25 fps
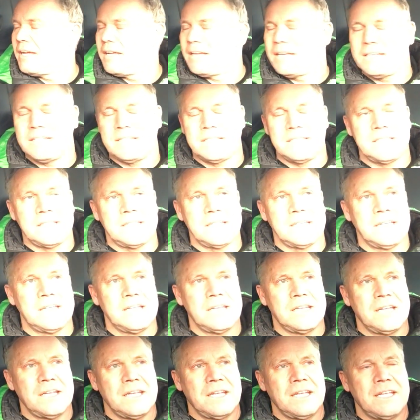And
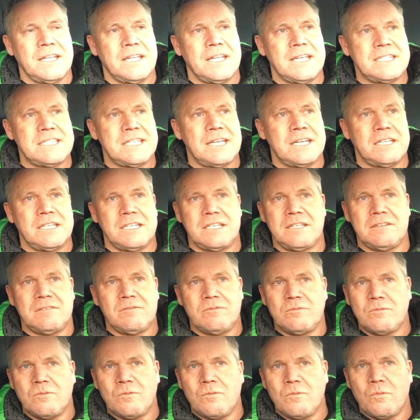they said
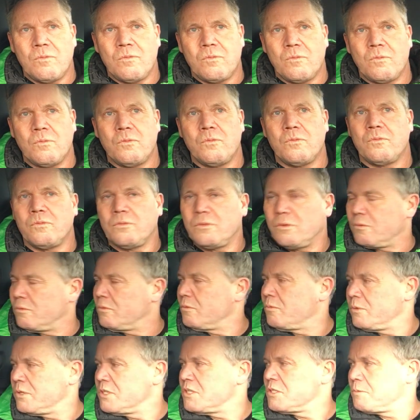
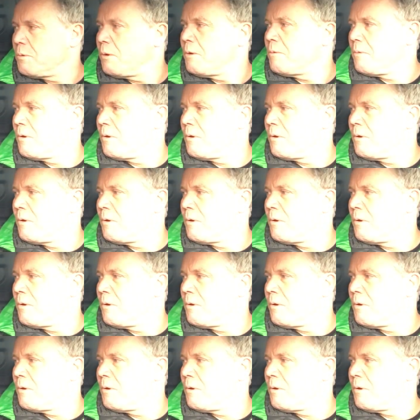we just put